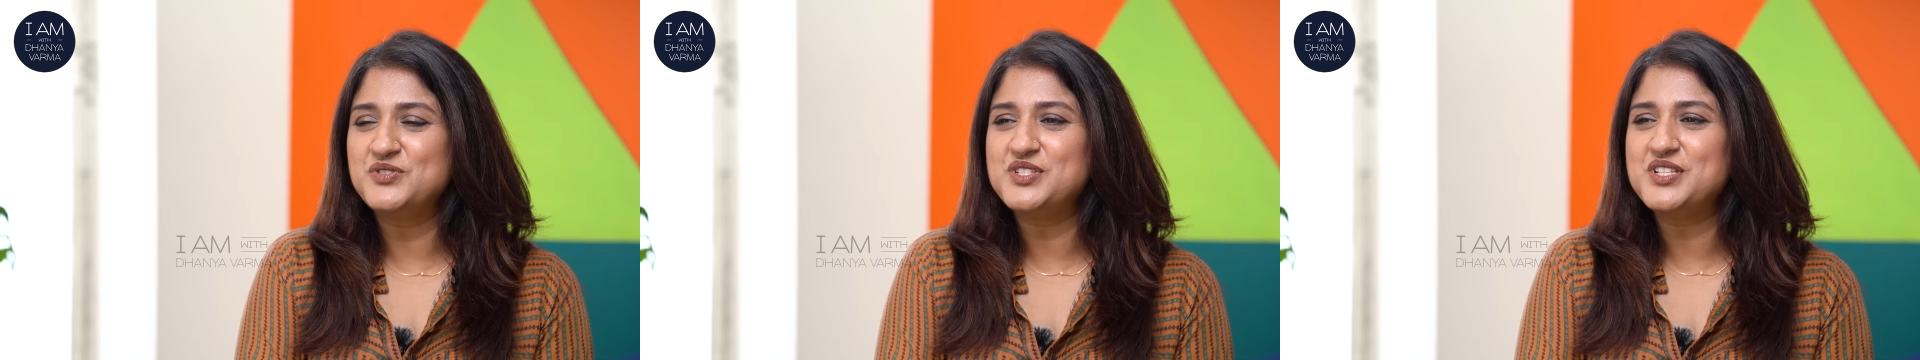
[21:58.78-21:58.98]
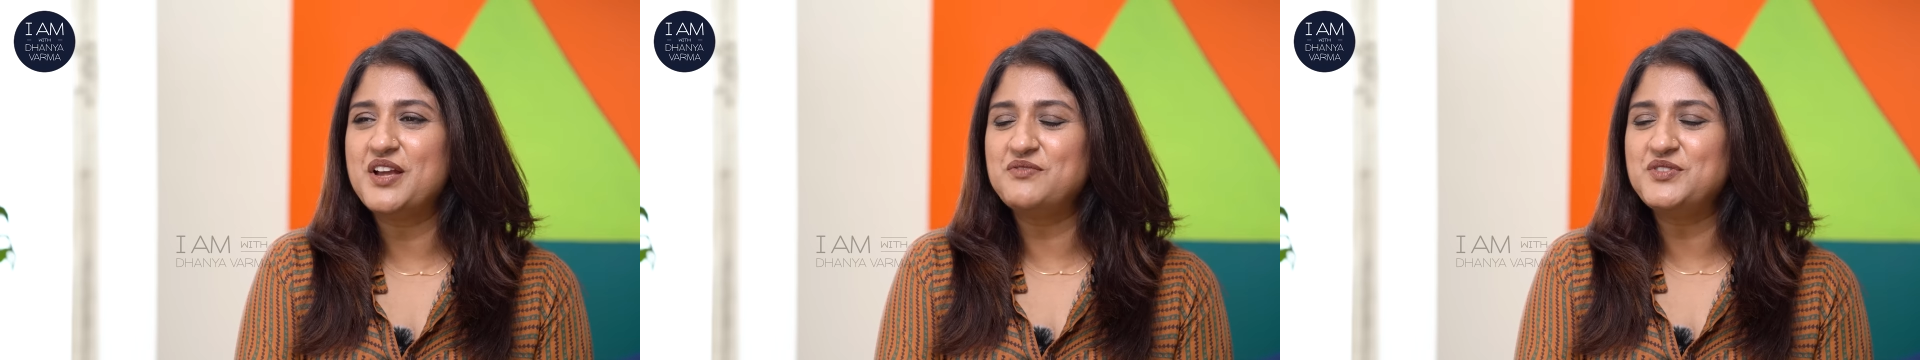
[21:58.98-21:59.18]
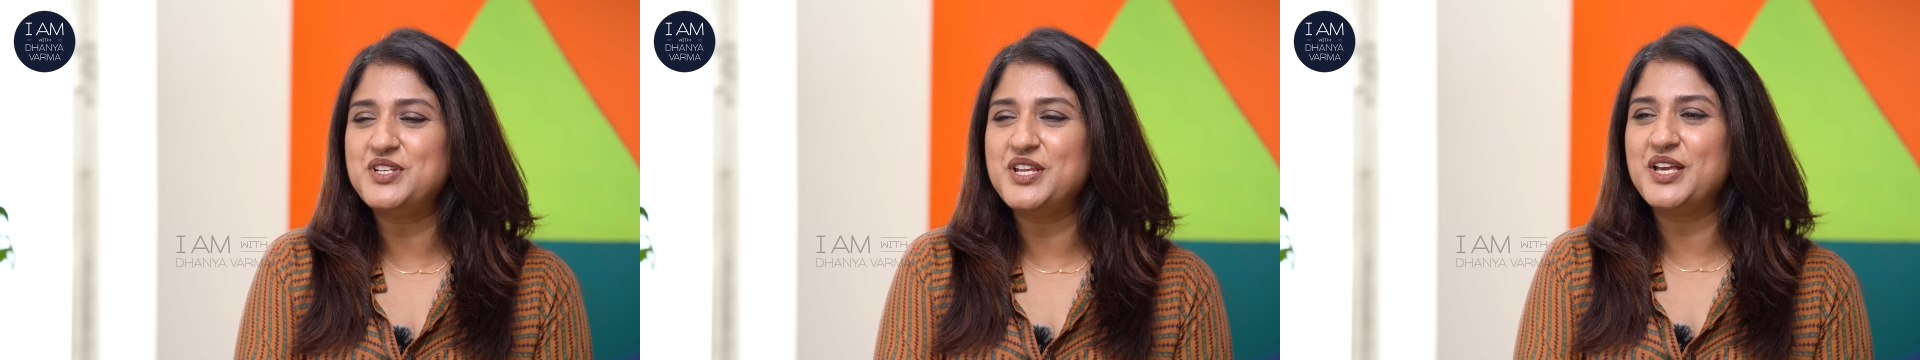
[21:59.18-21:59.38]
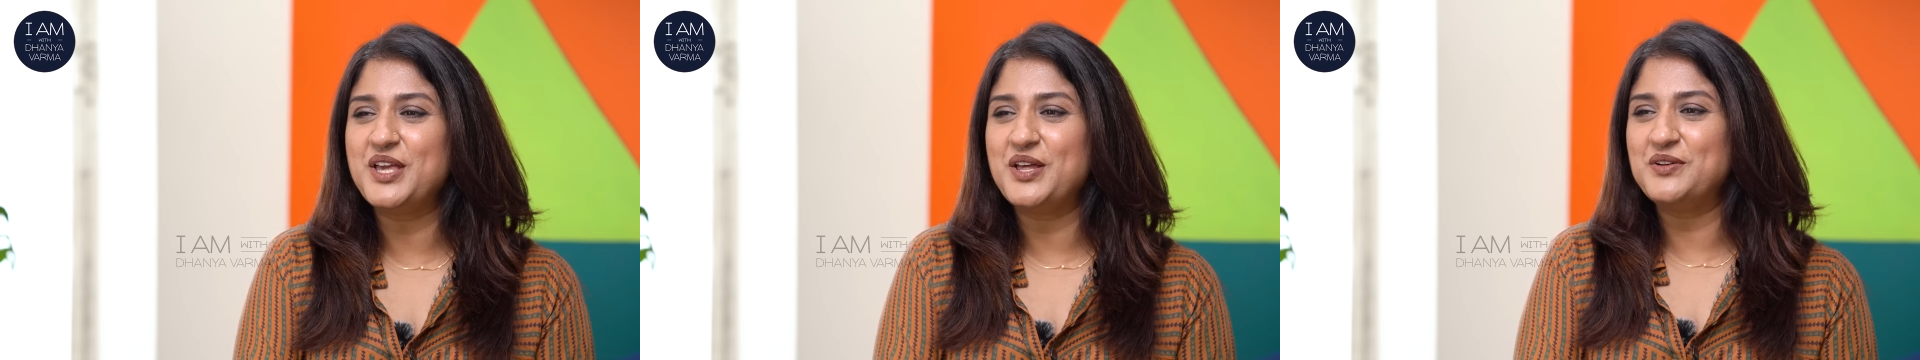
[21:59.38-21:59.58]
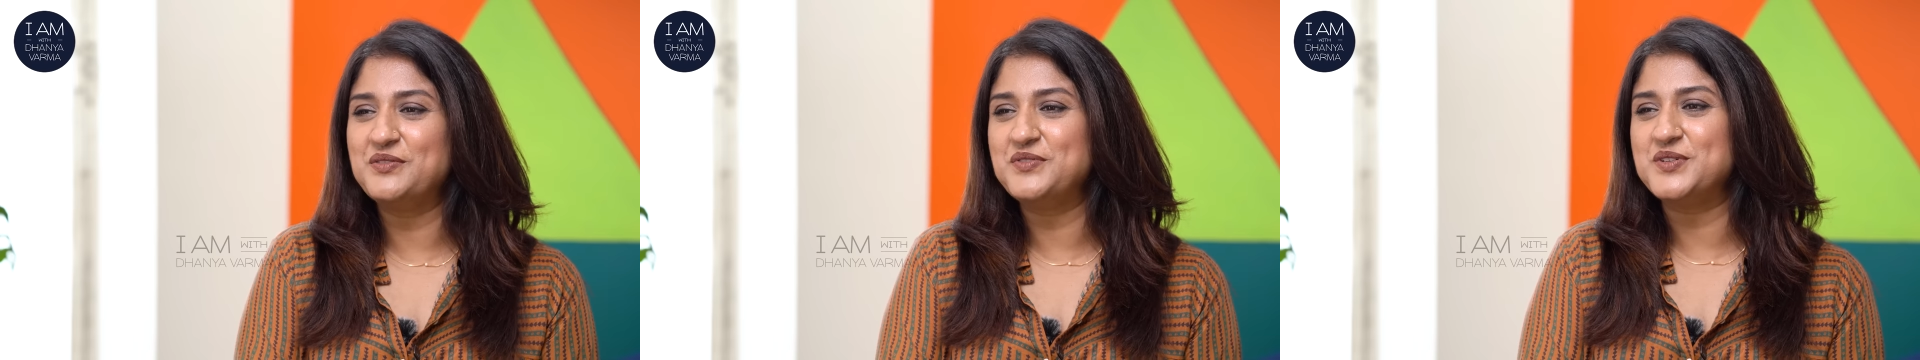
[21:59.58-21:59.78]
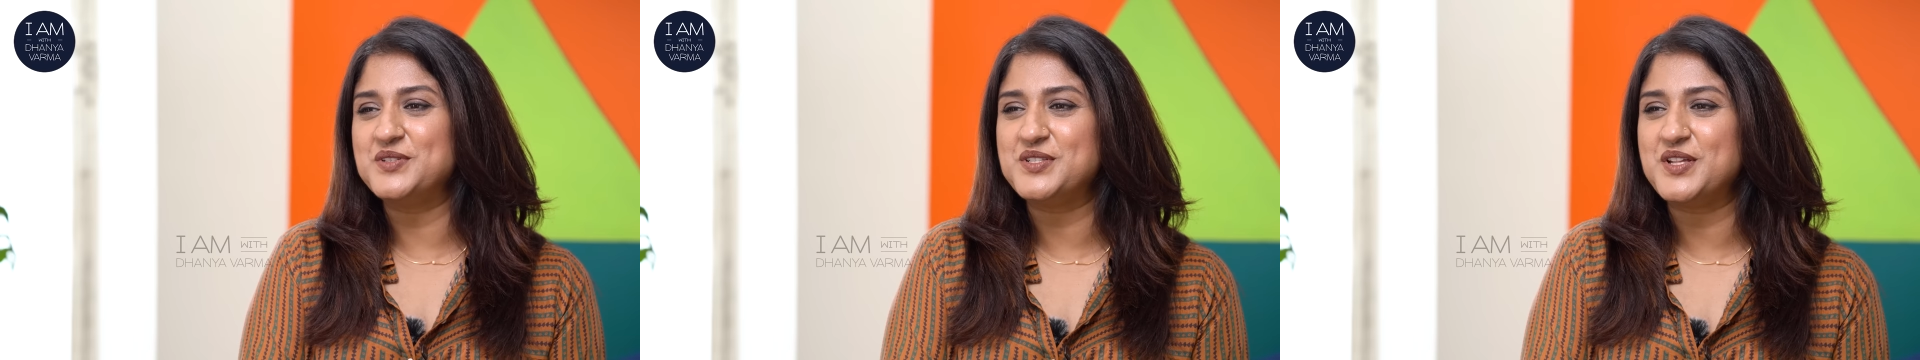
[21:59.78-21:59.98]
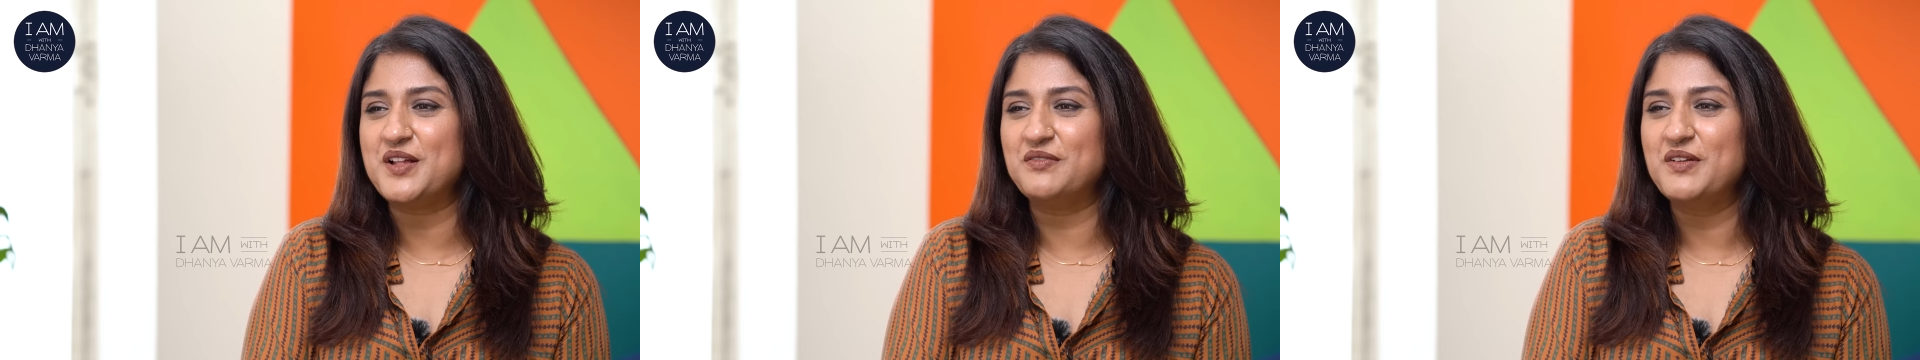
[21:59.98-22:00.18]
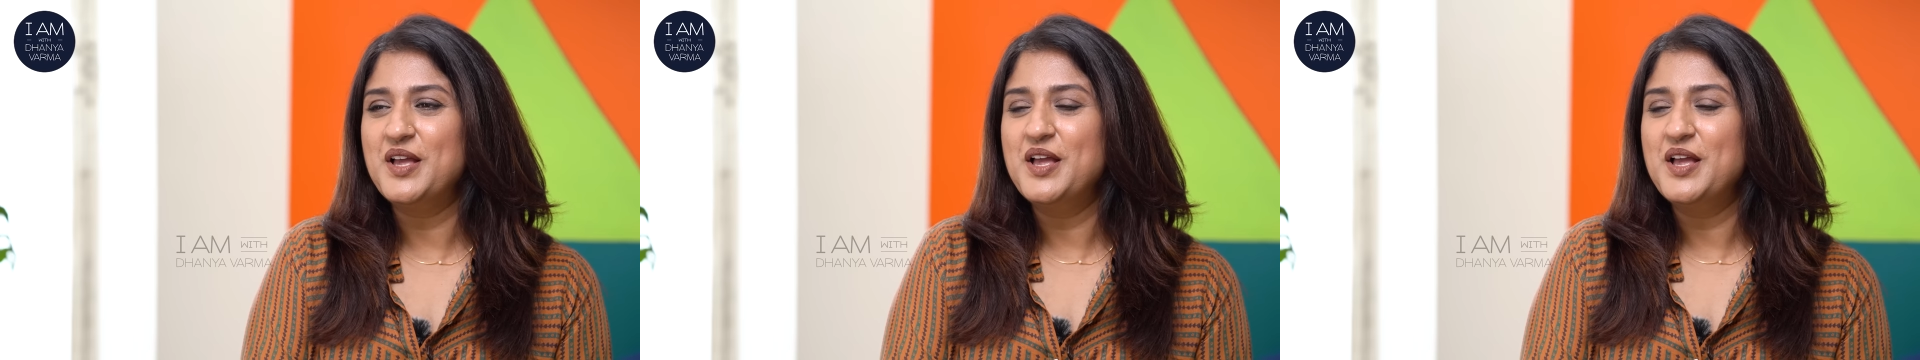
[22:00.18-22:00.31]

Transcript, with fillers: just have to take care of yourself.